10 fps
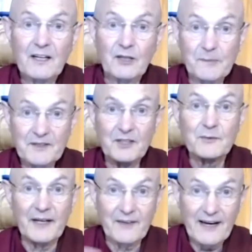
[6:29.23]
Could be the
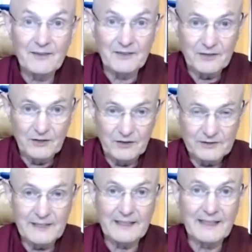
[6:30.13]
other way around, of
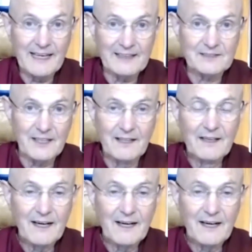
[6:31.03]
course, that he has a